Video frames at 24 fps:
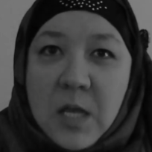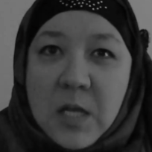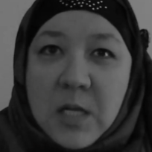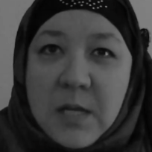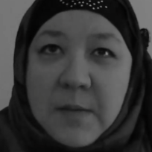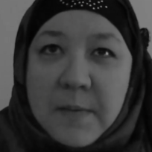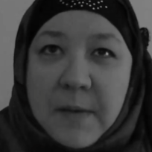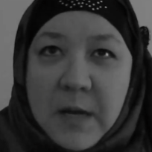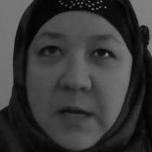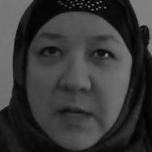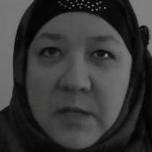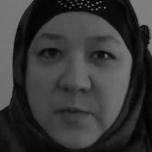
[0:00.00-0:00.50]

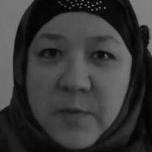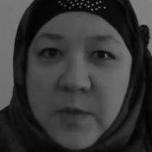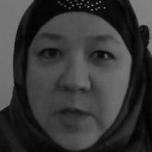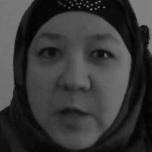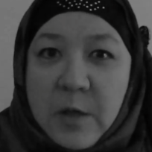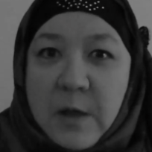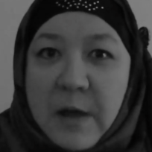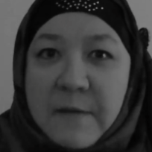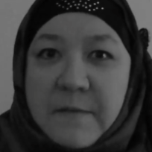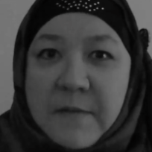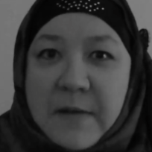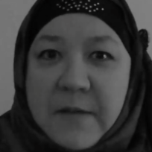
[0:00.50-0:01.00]
to be honest with
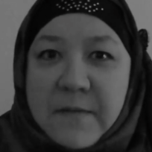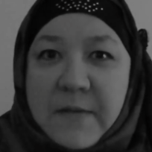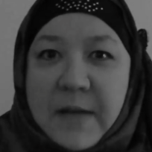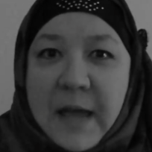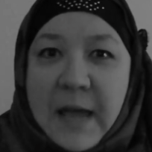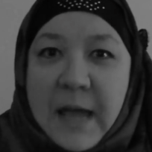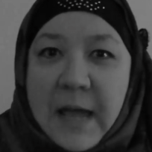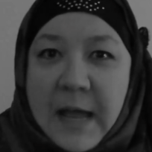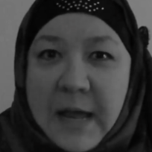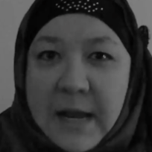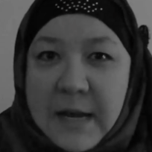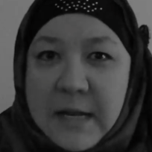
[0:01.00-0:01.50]
you, I've never
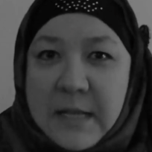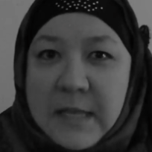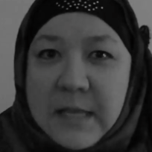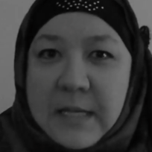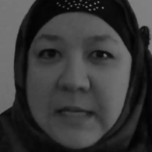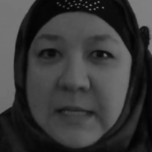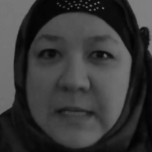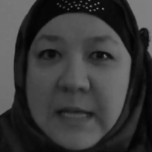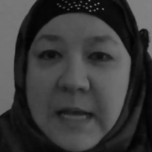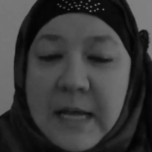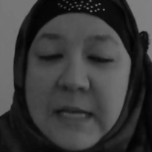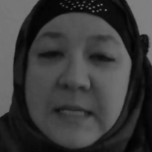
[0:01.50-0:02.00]
had
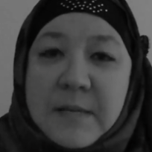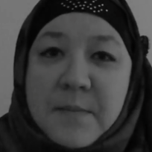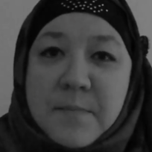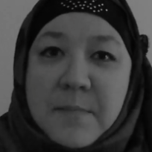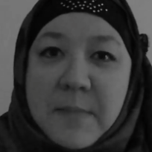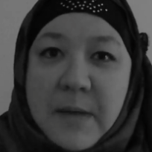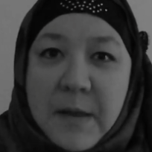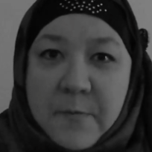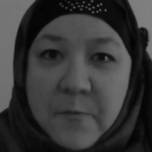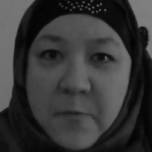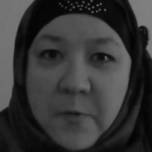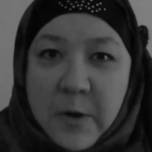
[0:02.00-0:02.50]
this as a
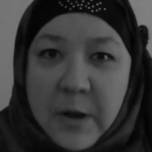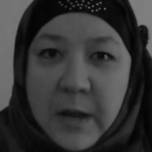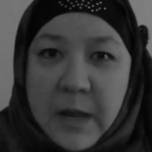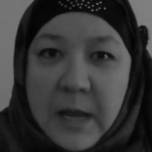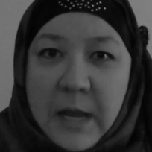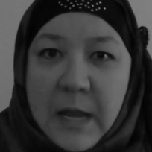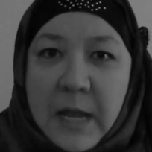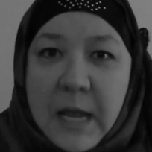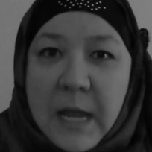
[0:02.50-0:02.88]
memory.